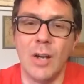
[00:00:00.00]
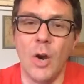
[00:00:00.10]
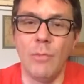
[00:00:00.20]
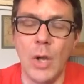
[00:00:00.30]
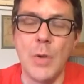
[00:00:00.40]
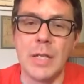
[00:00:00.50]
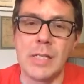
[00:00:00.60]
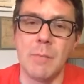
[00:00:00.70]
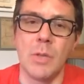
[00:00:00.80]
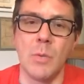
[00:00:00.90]
offloading
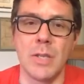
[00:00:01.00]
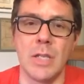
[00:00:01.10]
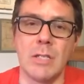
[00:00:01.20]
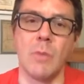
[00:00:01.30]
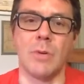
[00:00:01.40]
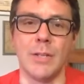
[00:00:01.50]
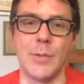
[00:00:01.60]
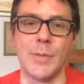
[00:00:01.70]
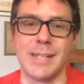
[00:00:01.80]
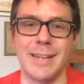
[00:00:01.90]
some of the work that you don't want to
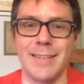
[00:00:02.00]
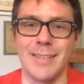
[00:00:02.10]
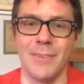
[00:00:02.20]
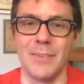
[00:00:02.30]
do as an editor